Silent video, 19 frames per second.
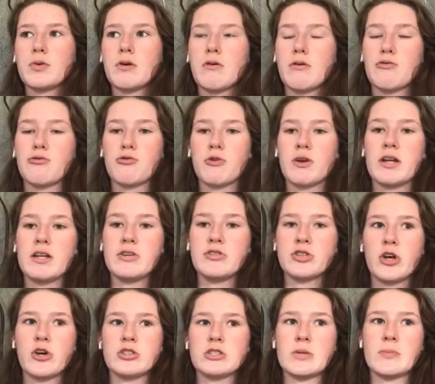I've really
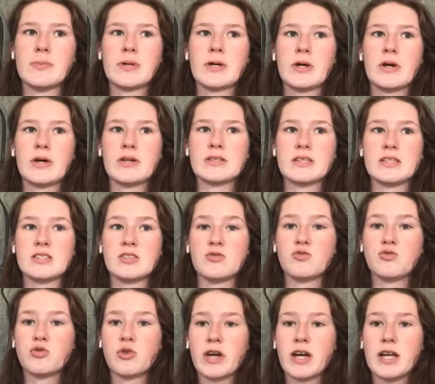chose it because it's a
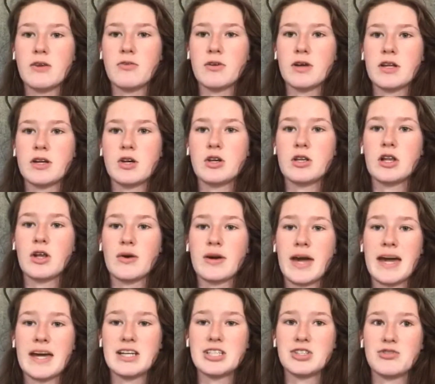really, really good
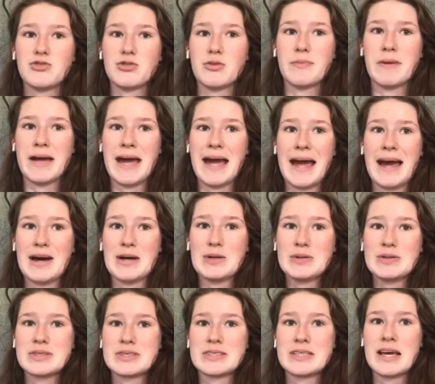location for my
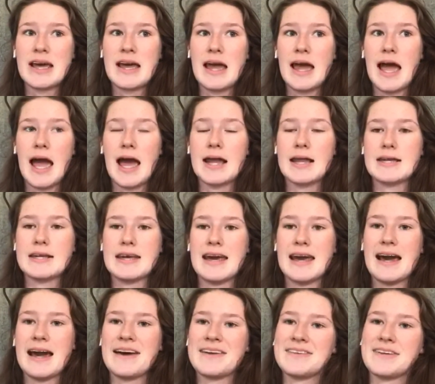house, and it
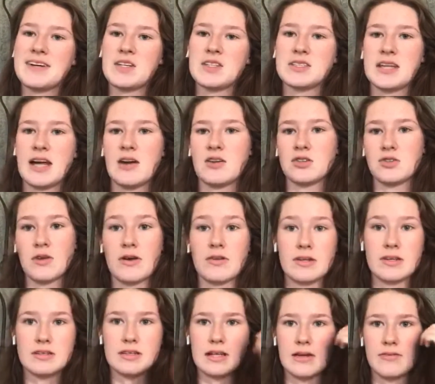had nice towns around
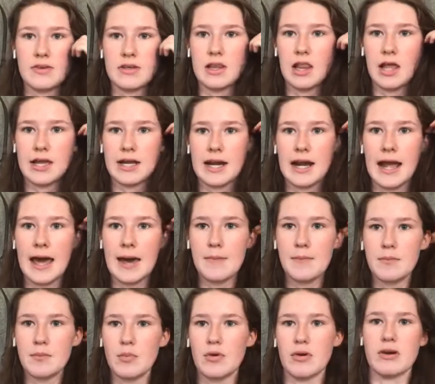it to live in, like
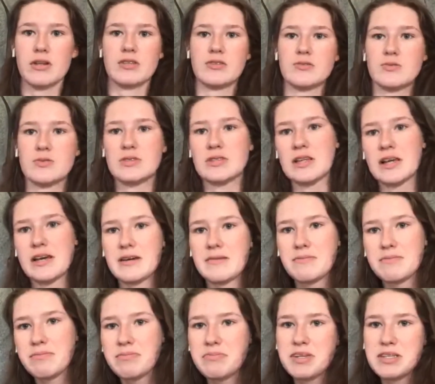Lem, where I just like,
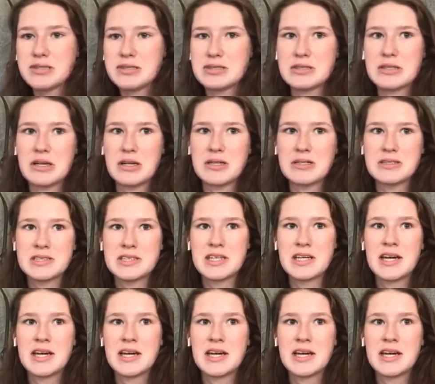this is nice.